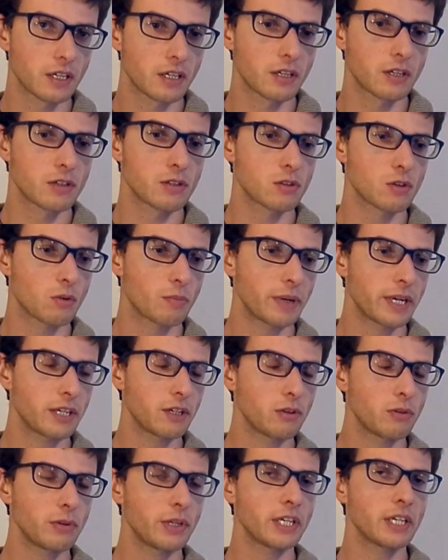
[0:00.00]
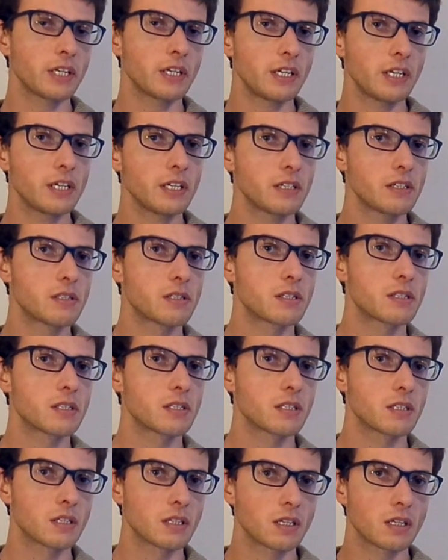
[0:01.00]
So by doing
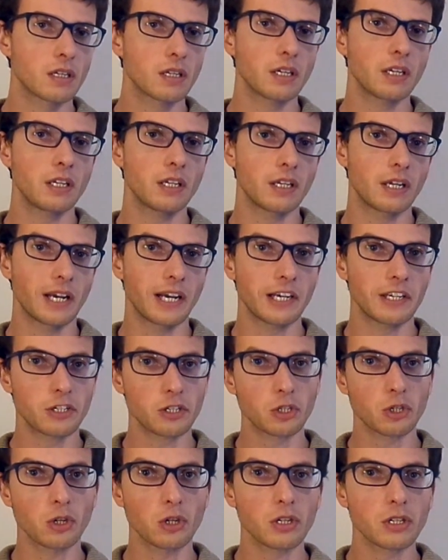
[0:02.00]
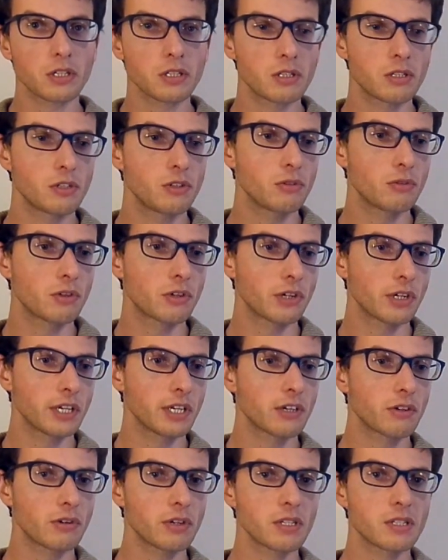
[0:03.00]
this in air shocks, you
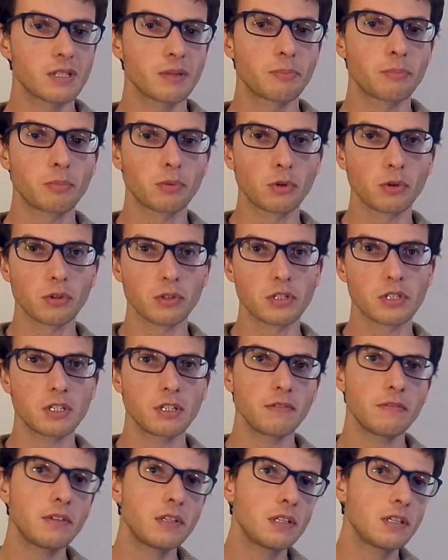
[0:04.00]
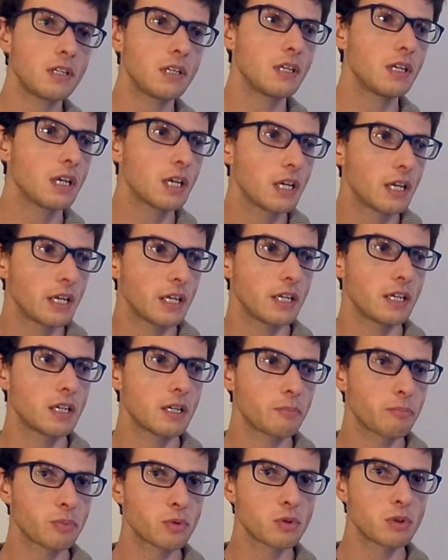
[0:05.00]
increase the progressivity in
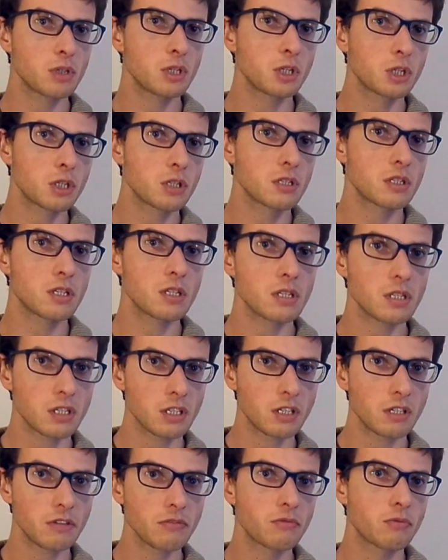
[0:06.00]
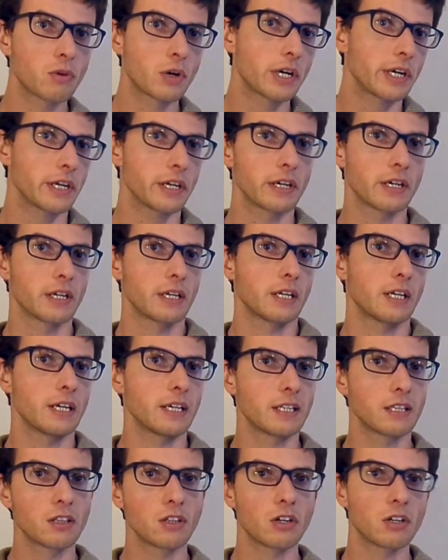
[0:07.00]
a position sensitive way
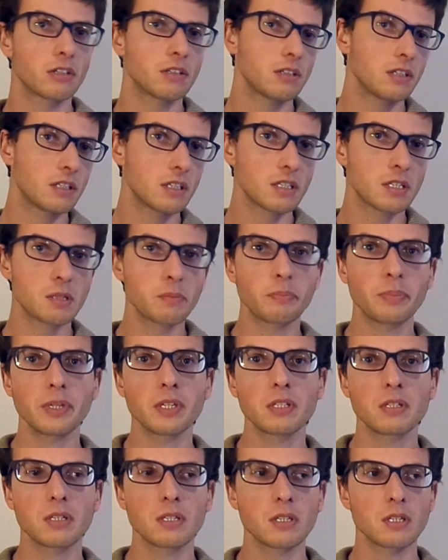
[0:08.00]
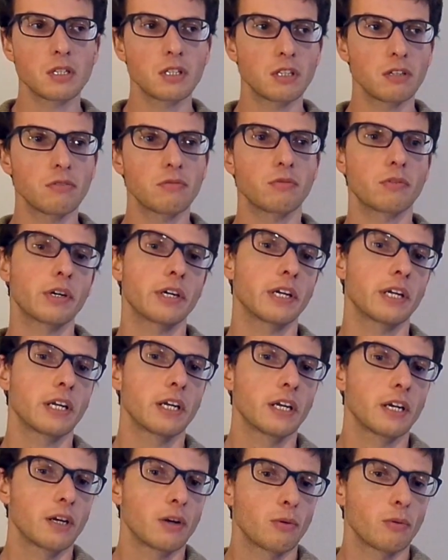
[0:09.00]
and not in the speed sensitive way,
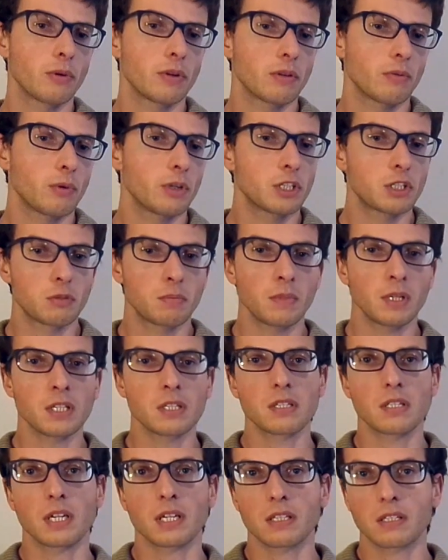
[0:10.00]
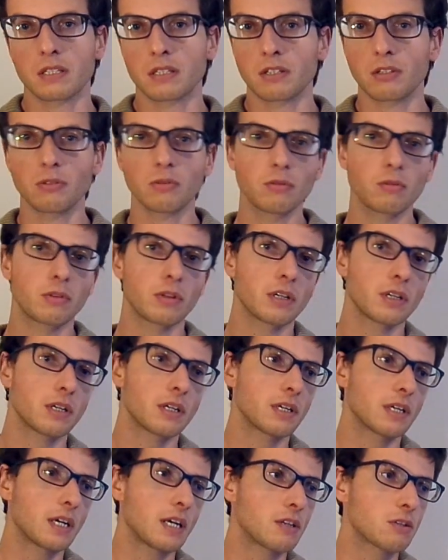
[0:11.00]
which means that you
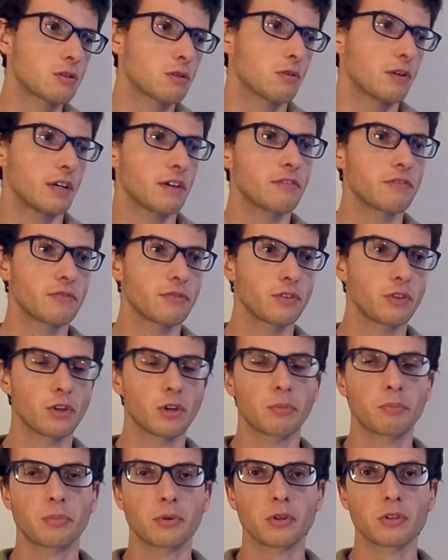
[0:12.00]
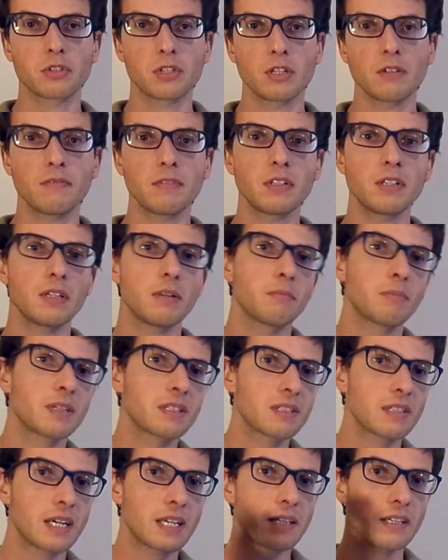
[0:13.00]
also have your progressivity,
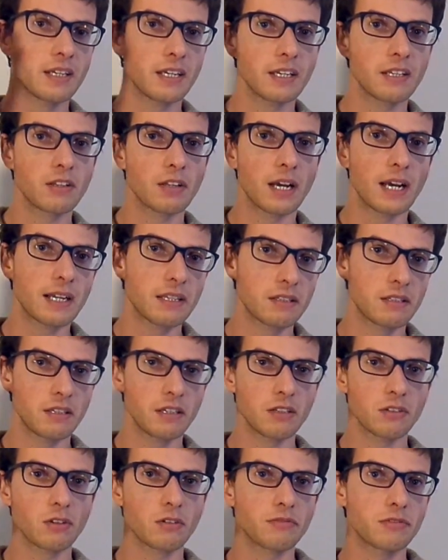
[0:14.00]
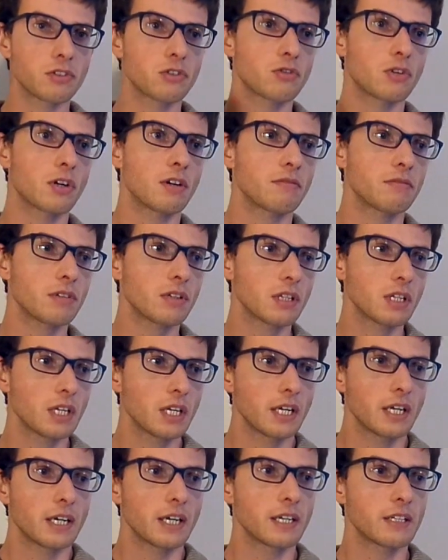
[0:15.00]
but at the end of the travel,
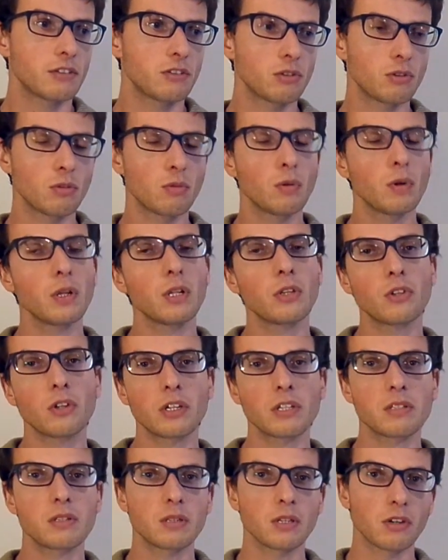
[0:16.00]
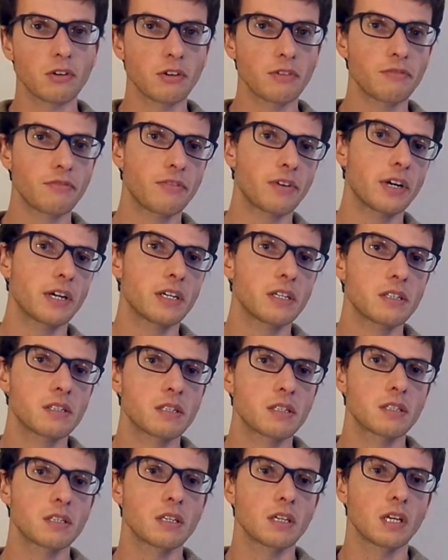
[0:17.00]
and you will not
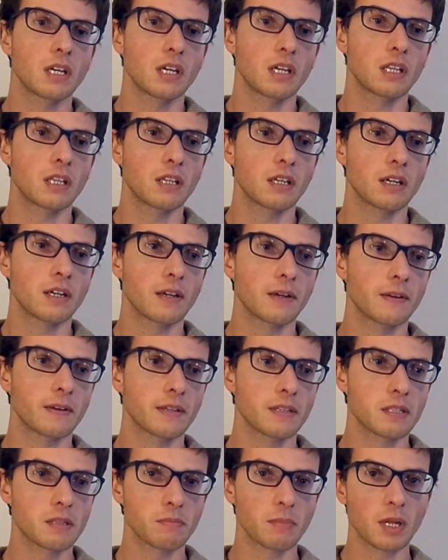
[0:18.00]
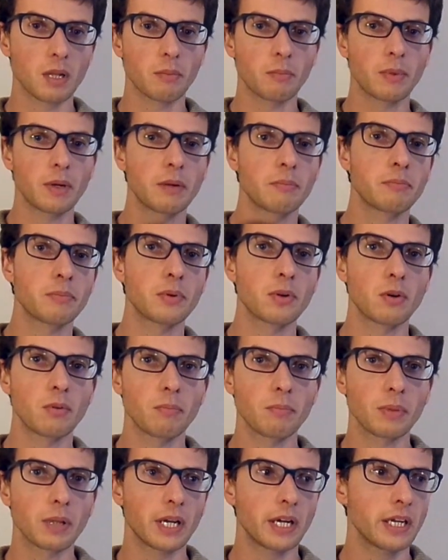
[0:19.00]
sacrifice the small bump
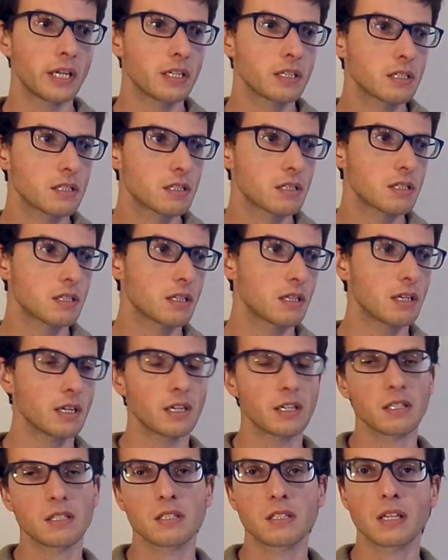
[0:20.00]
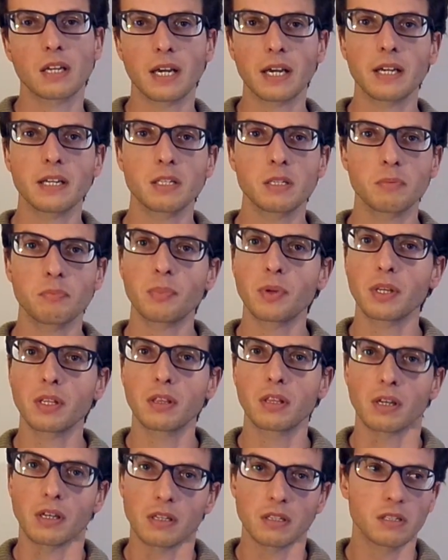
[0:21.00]
compliance as the high speed
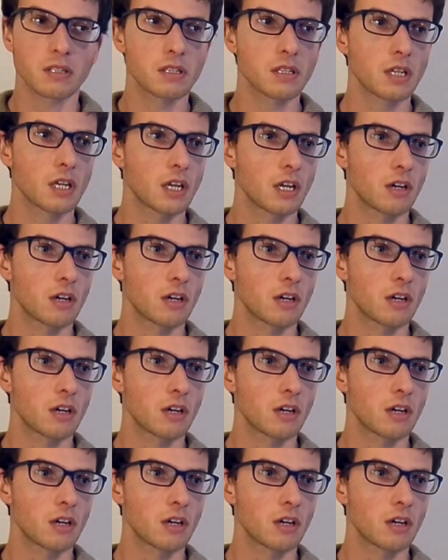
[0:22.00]
does.